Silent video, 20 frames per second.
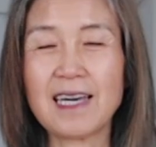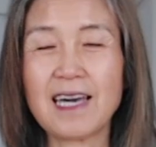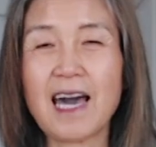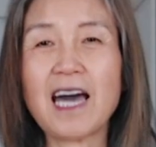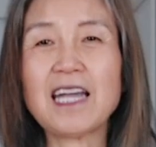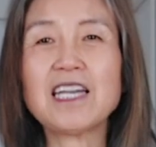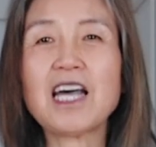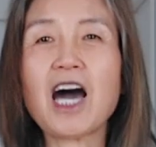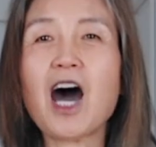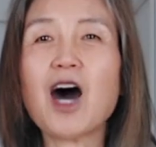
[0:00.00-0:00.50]

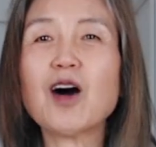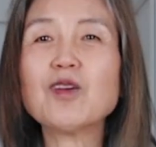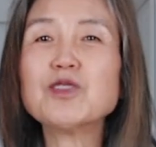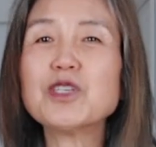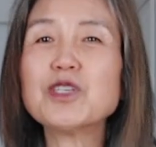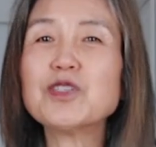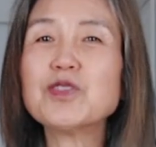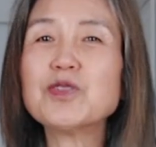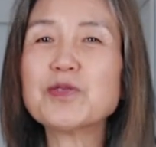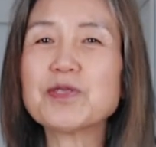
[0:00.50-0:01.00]
And how do
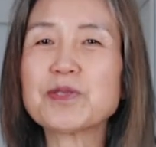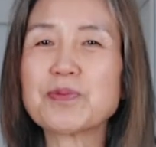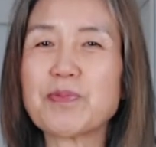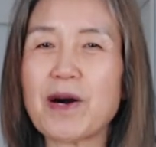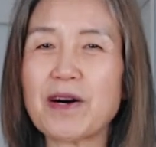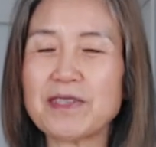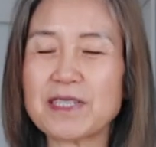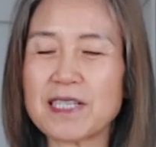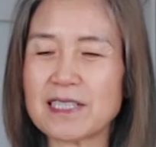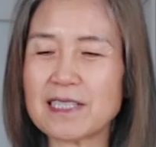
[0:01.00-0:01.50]
you do
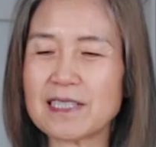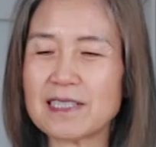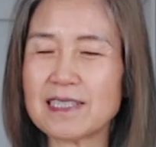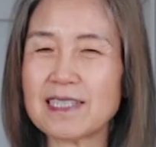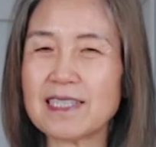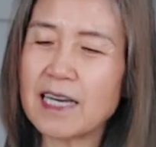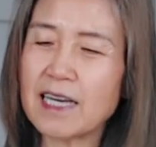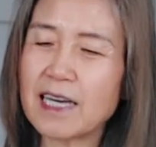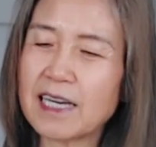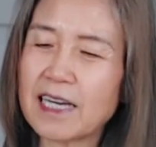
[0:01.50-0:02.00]
sprouting?
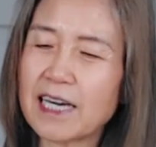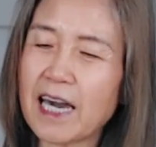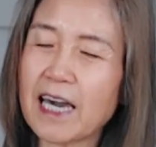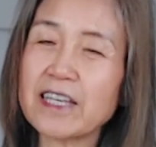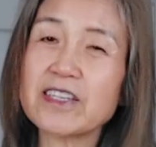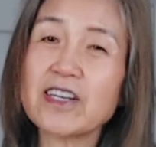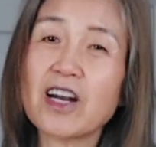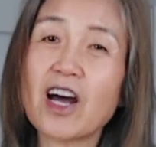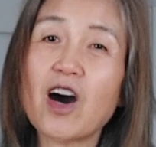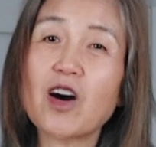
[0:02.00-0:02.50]

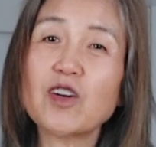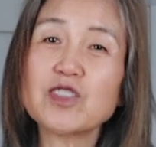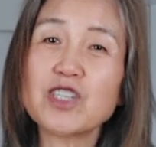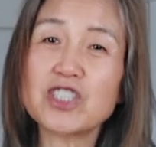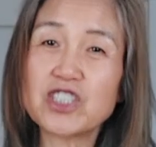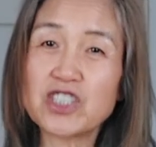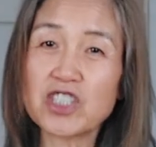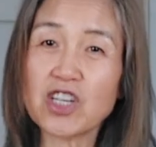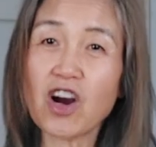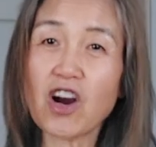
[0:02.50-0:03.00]
Gather all the
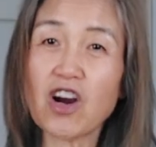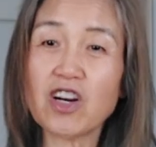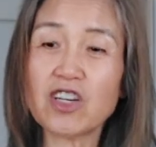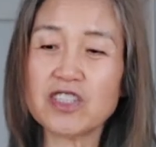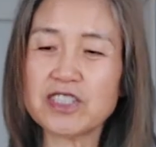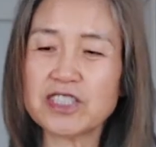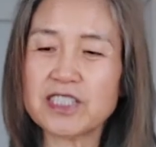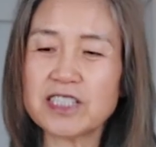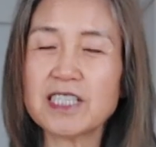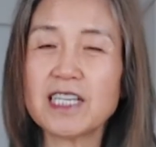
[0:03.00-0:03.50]

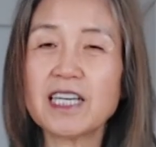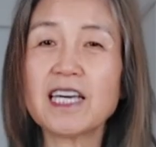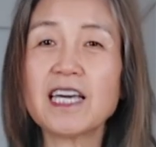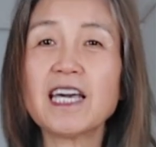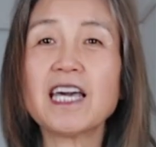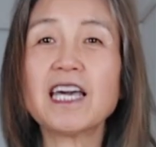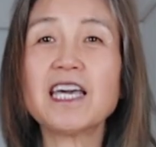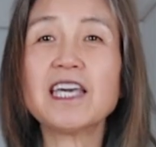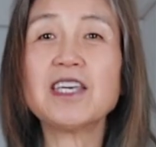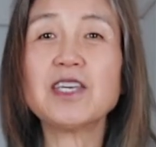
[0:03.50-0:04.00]
jars
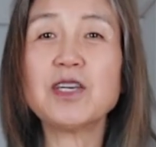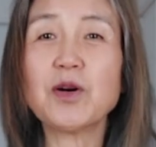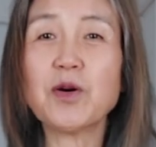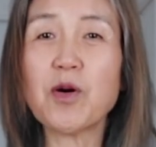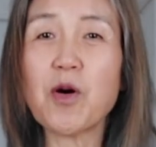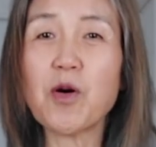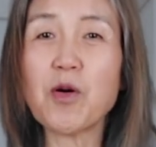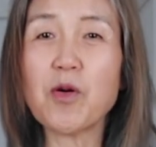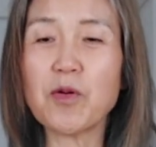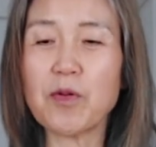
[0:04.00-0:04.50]
in your
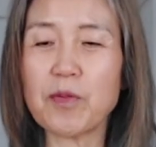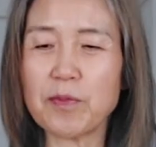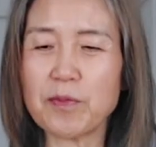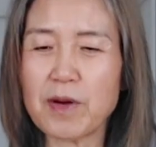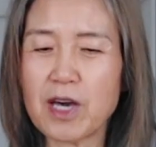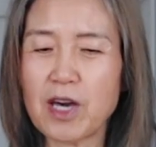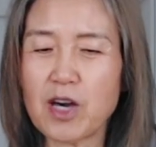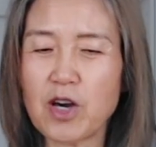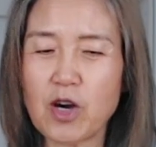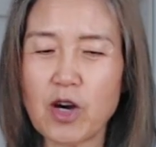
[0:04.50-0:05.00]
home.
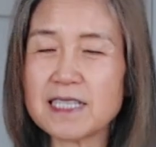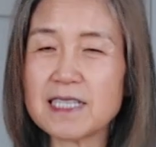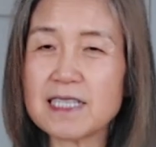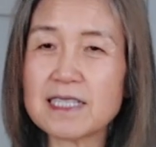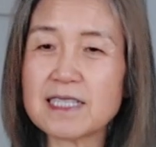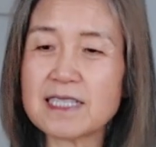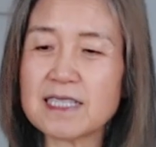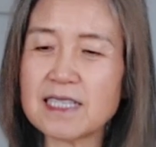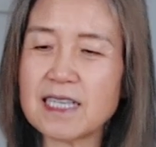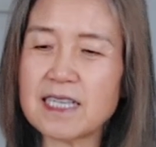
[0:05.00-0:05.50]

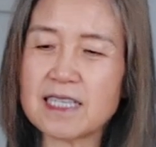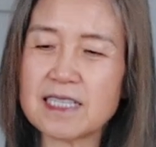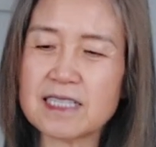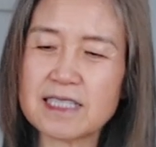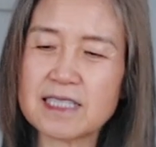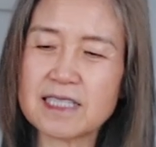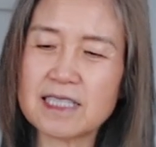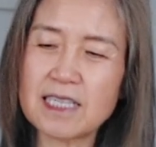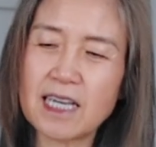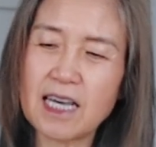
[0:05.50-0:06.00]
This
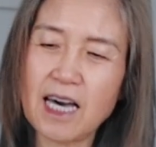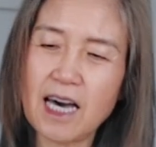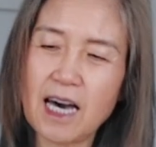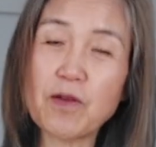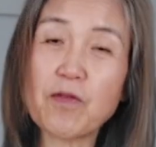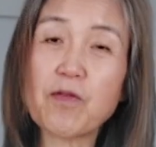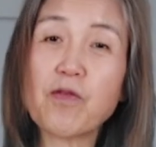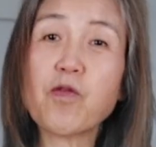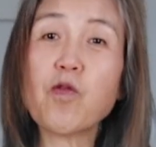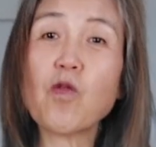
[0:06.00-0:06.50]
is
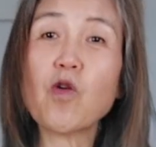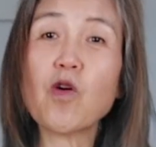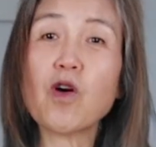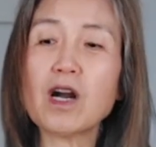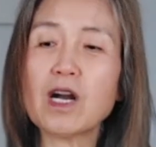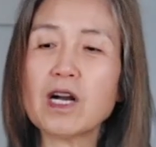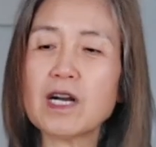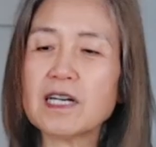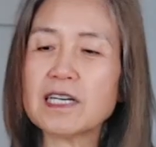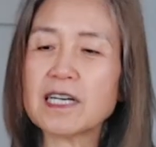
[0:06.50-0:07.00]

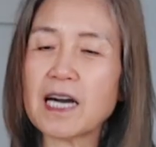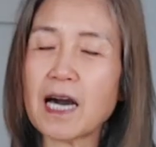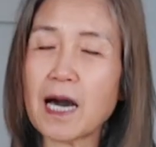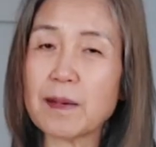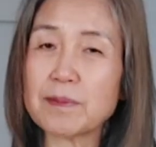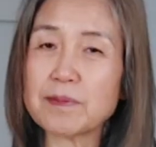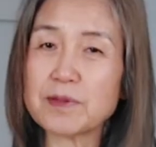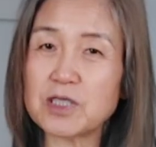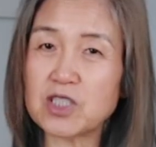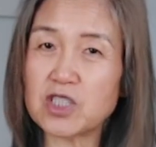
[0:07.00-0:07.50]
4
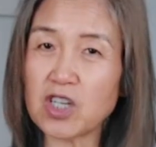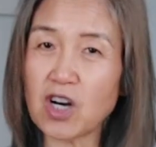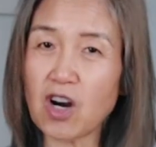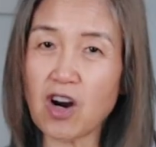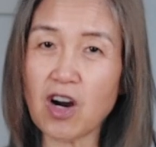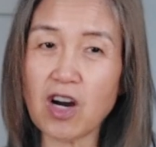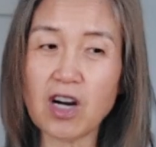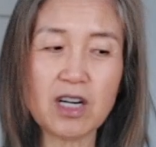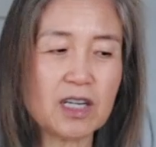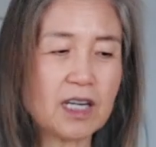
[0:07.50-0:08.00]
cups
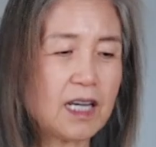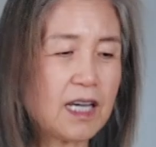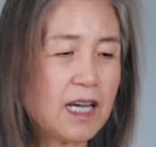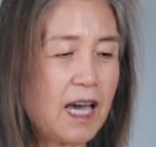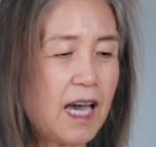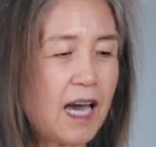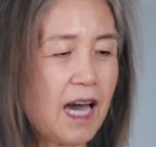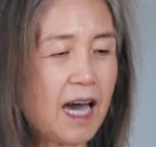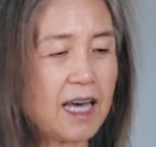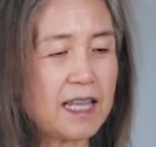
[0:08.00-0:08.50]
jar,
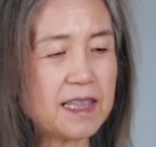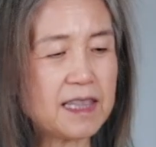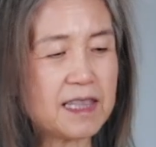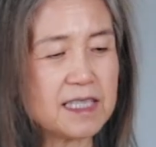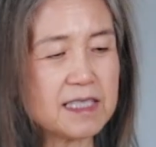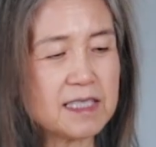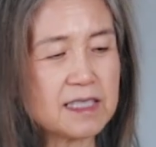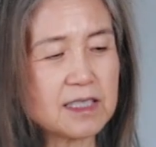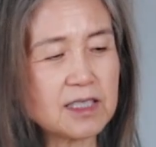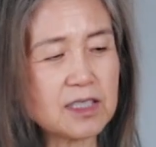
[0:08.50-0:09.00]
and
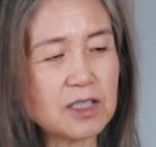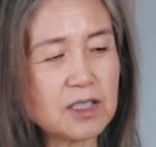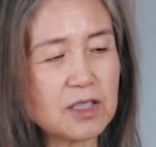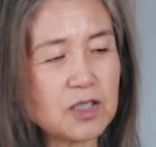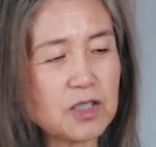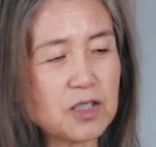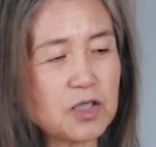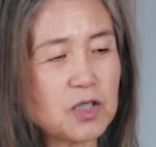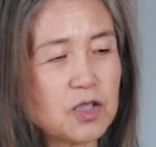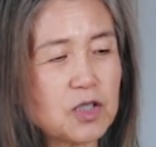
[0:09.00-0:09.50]
this is a
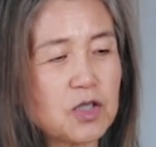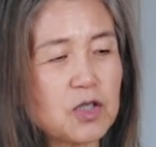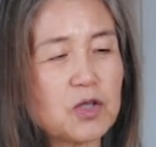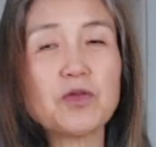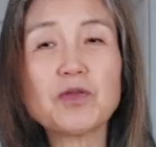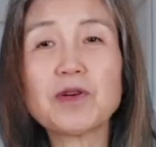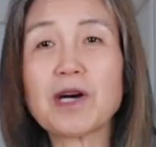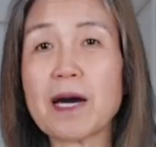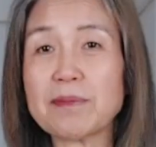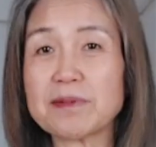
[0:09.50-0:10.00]

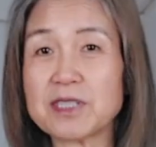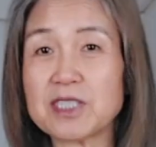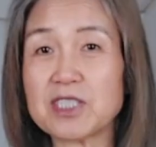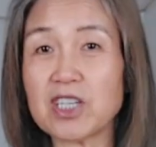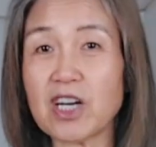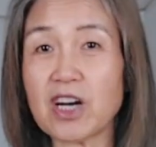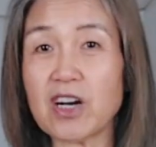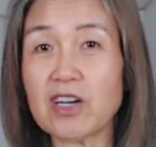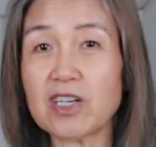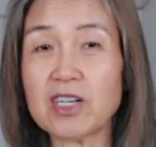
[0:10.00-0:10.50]
2 cups
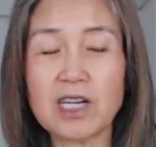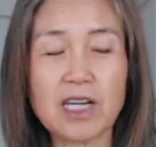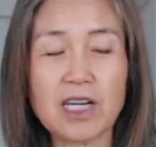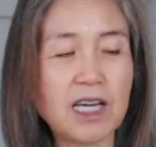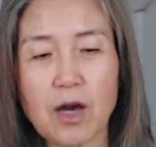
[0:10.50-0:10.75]
jar.